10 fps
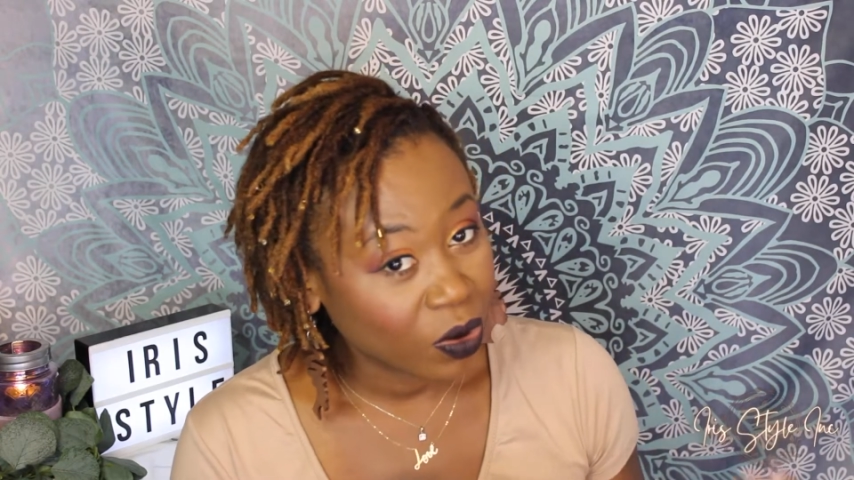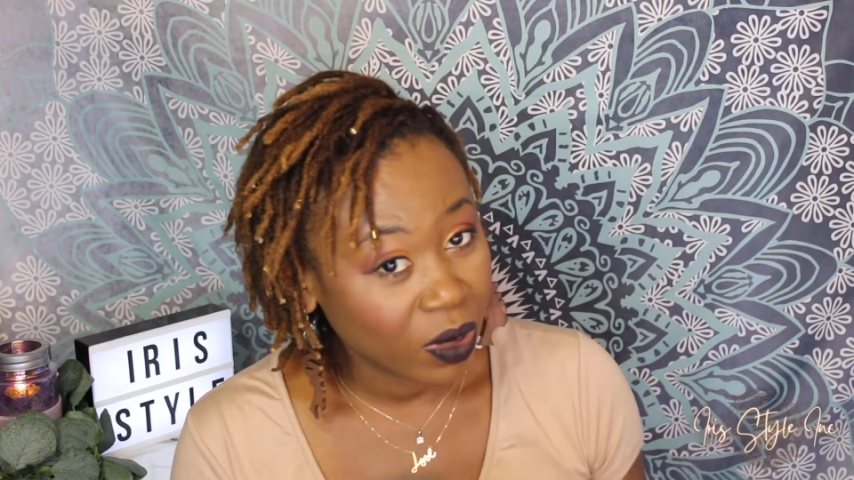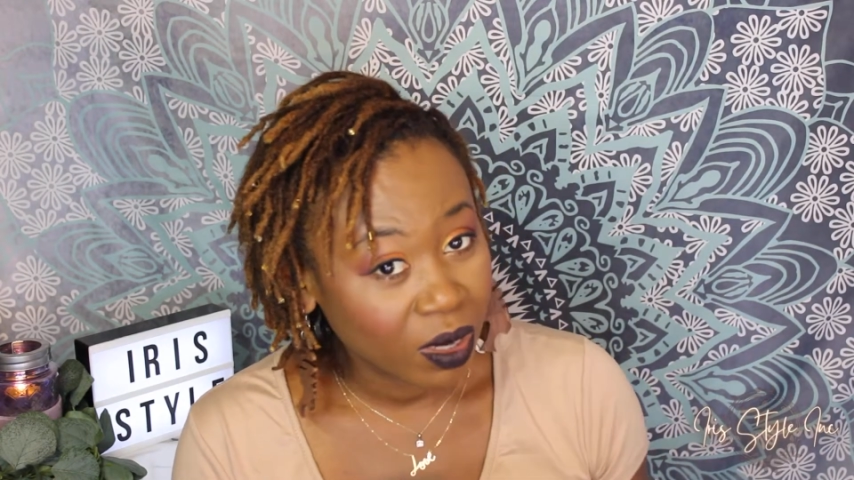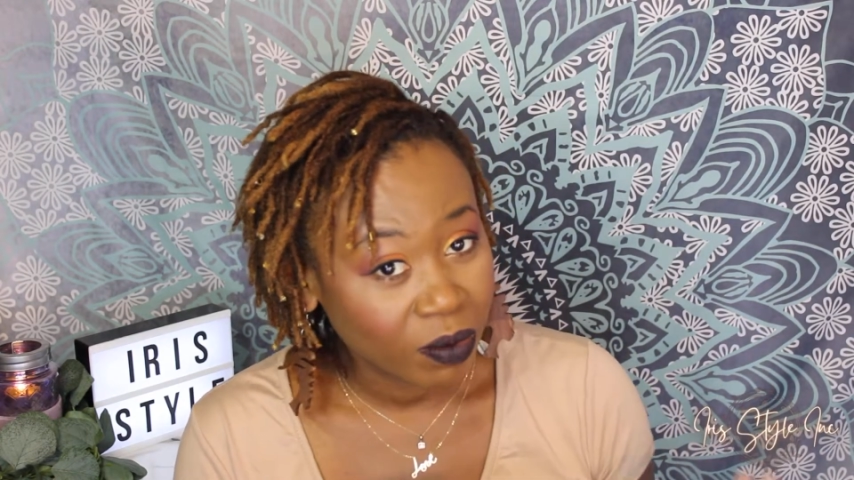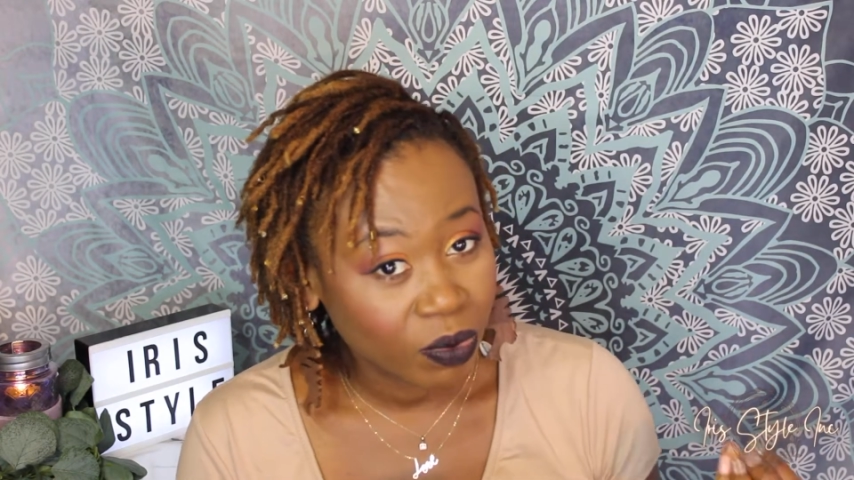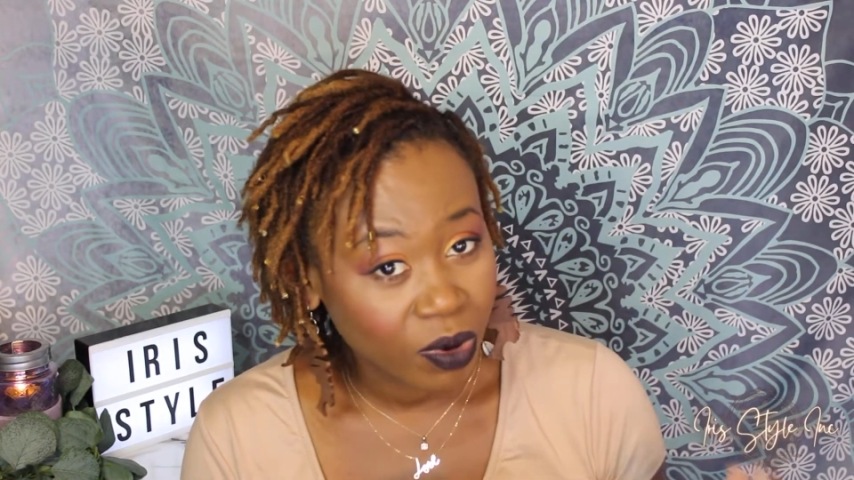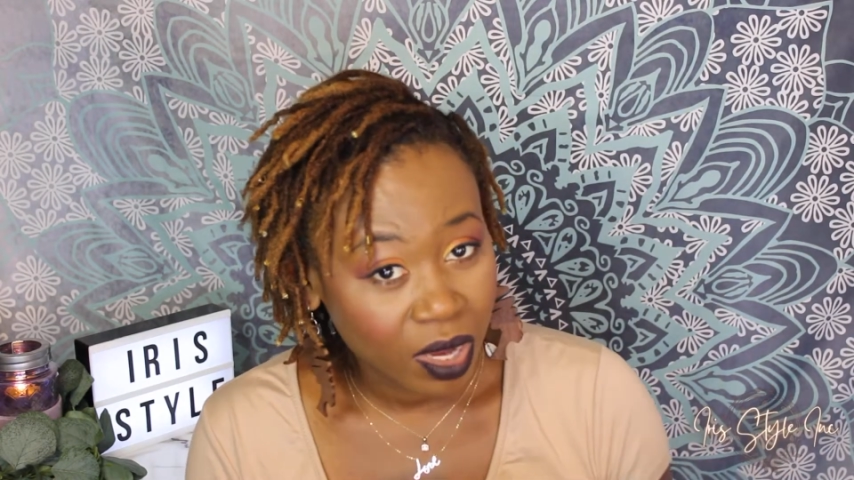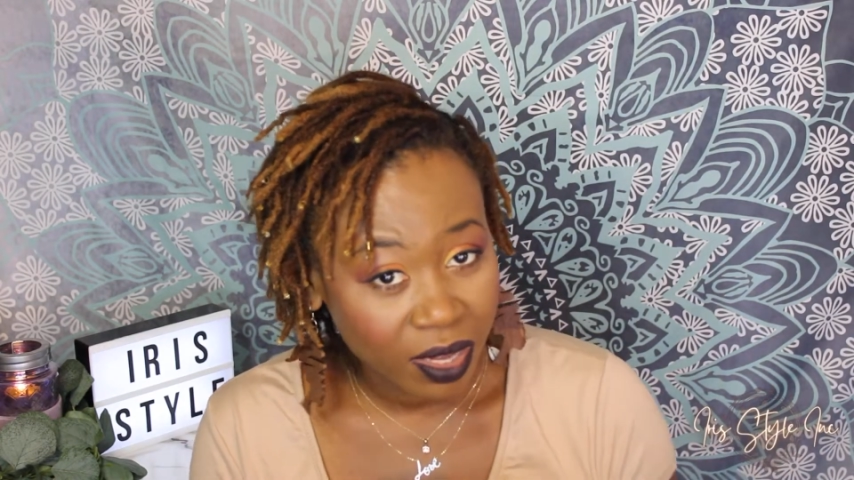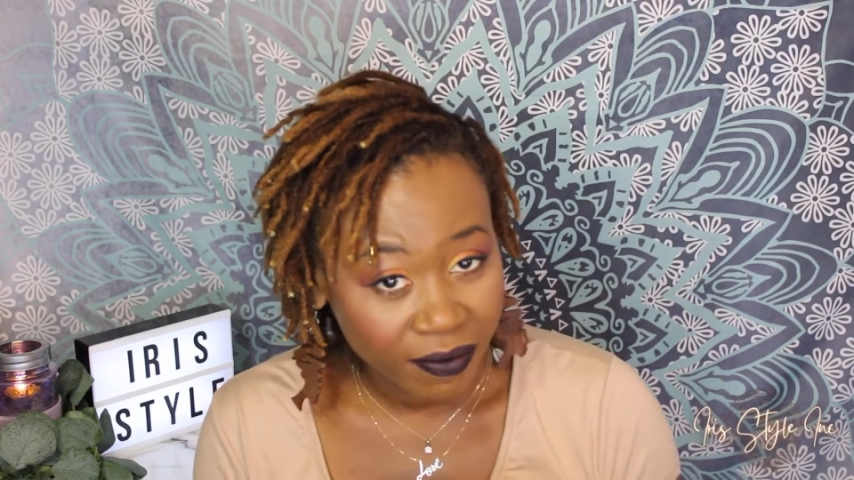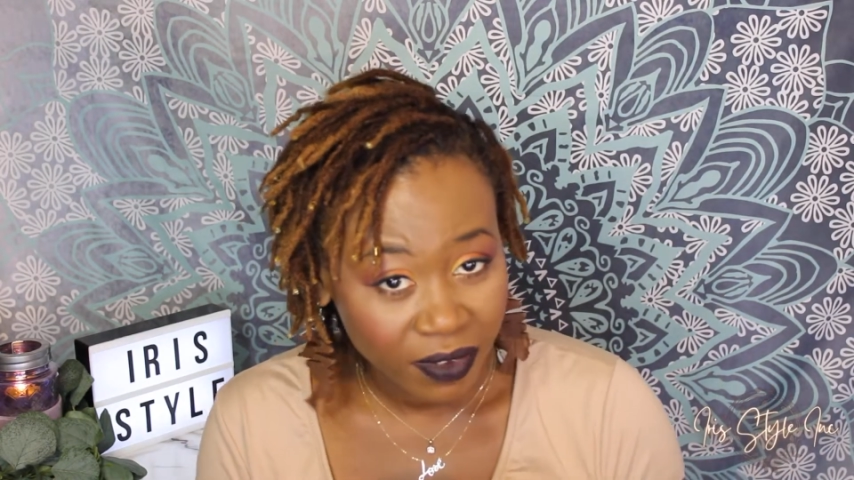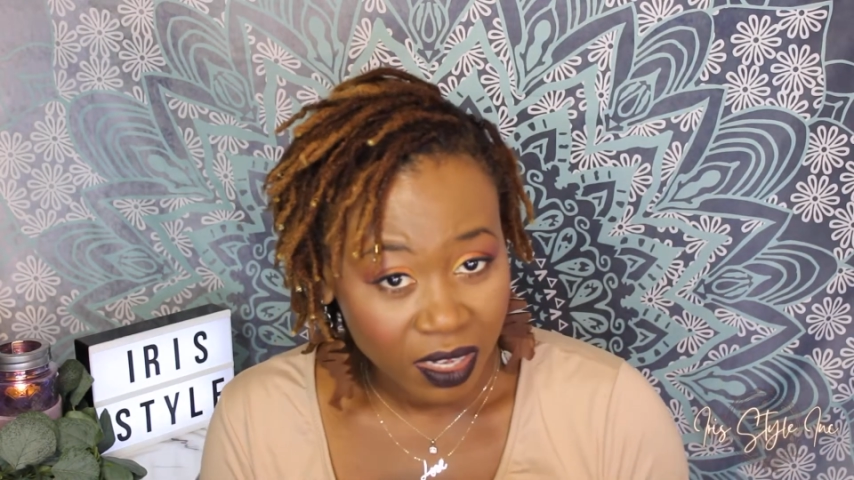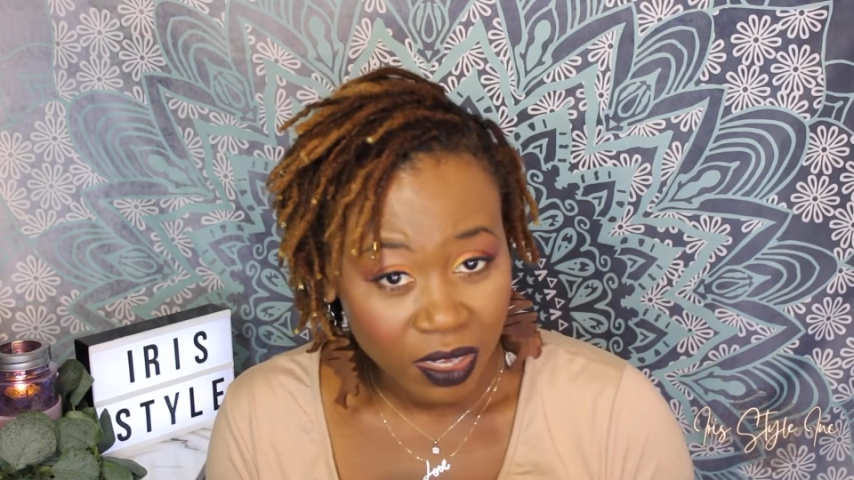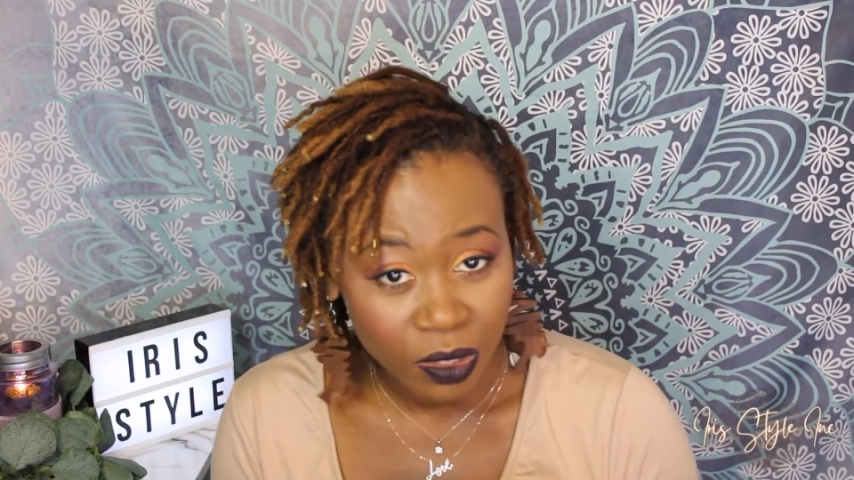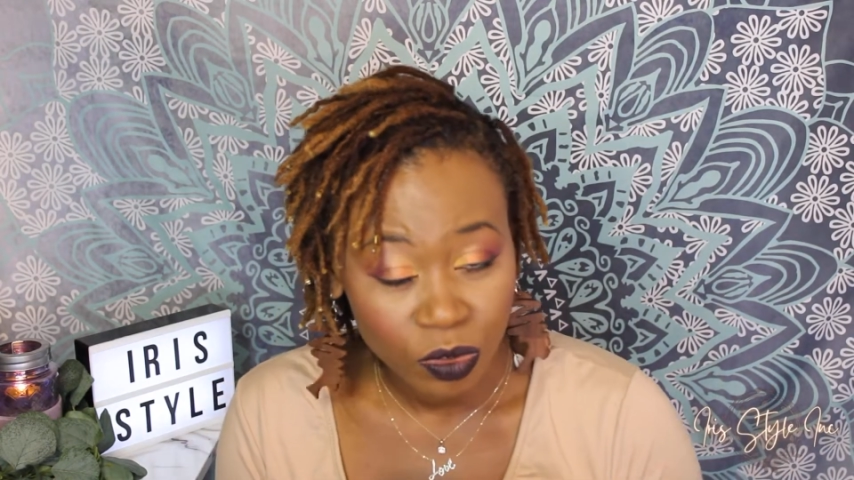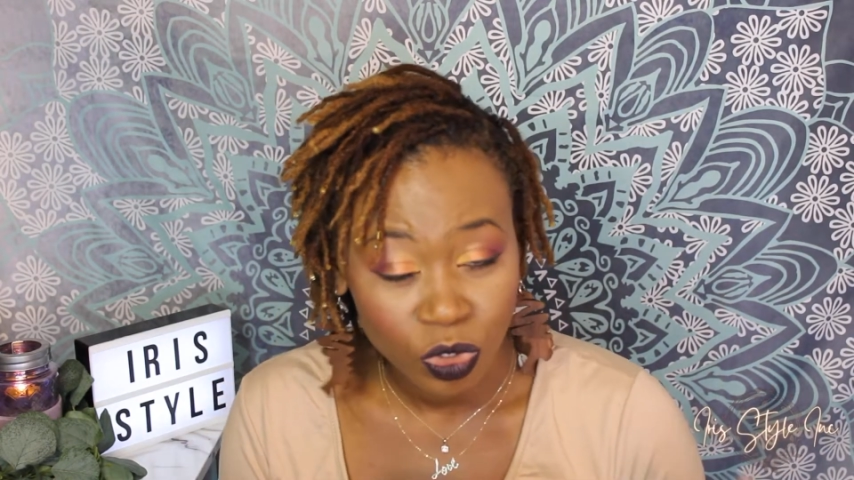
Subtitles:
current product video